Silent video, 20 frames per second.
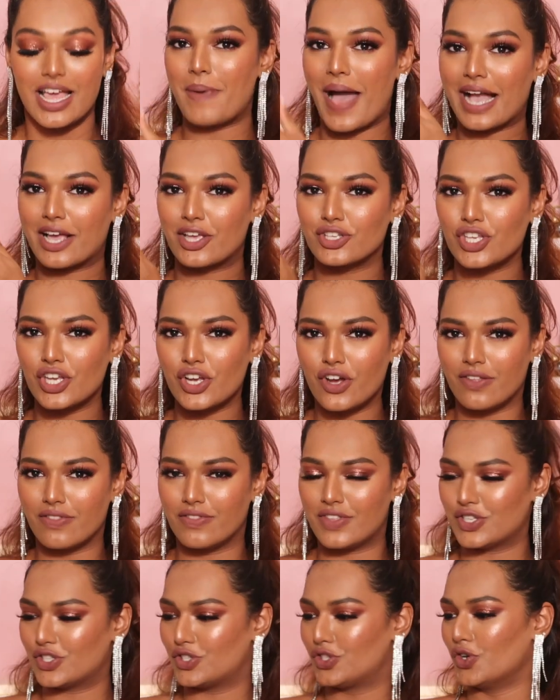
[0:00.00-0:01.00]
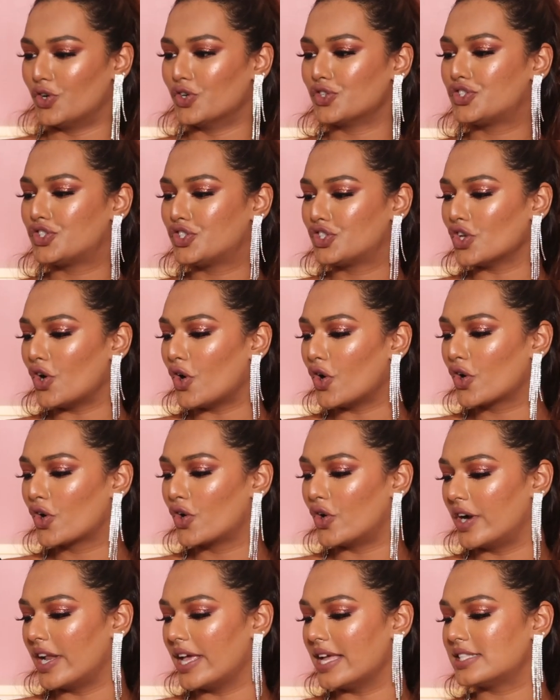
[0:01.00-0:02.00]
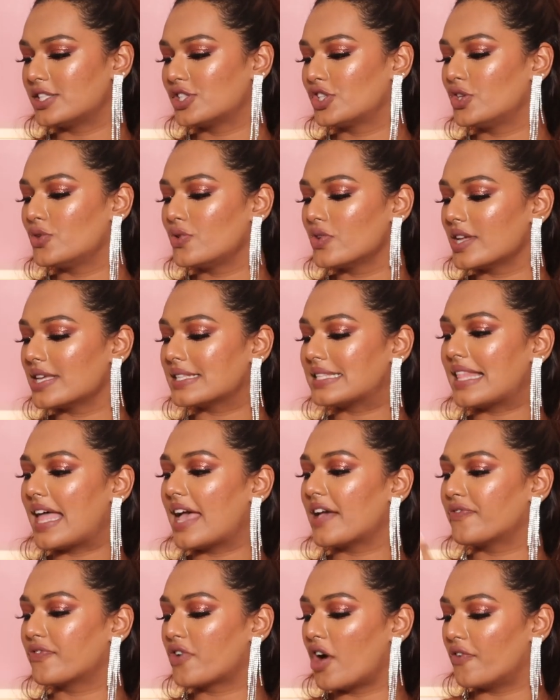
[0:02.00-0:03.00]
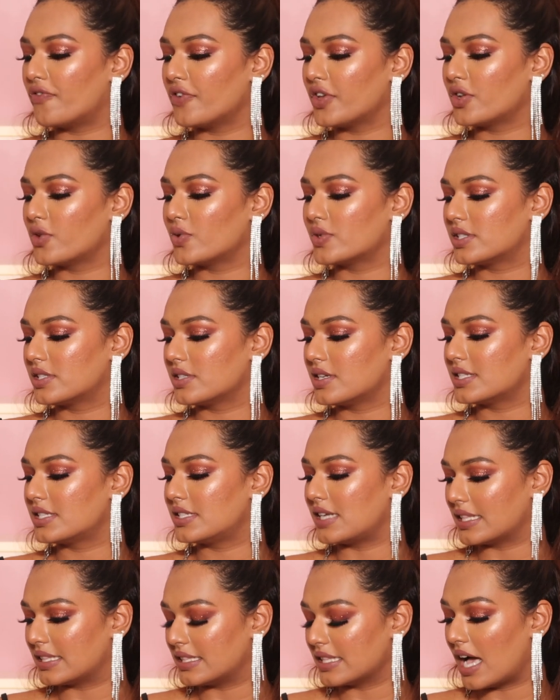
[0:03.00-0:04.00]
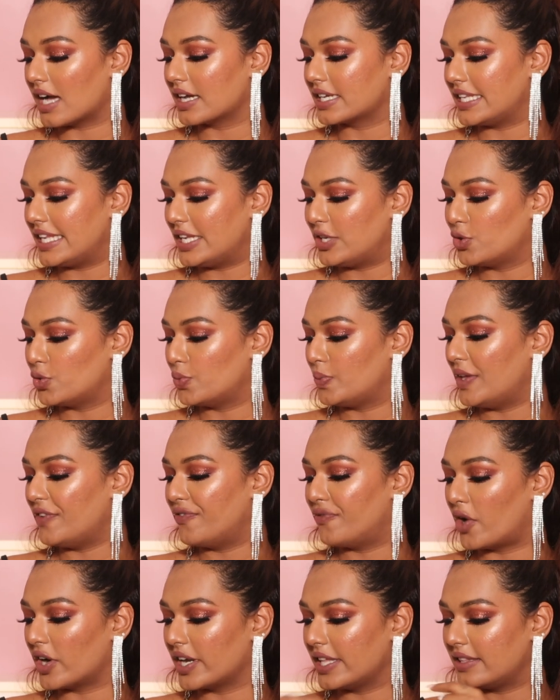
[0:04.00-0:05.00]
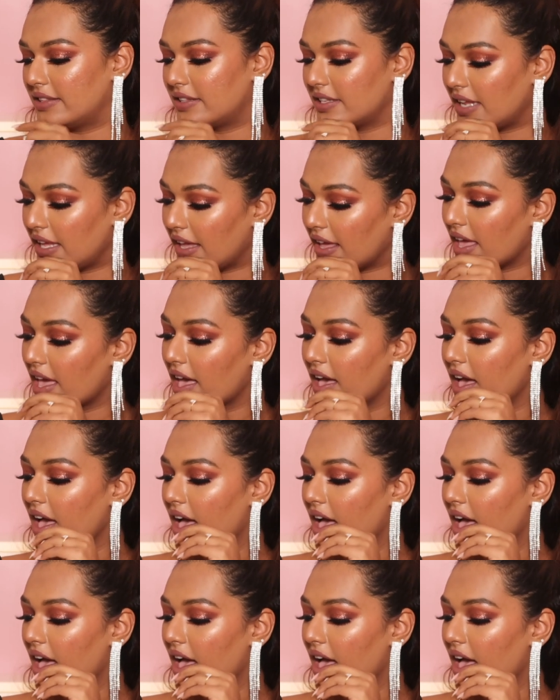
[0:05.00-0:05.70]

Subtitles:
Packaging on this though, so good. It's Qurez Life Coffee Roasters Ratnagiri Ruby 43.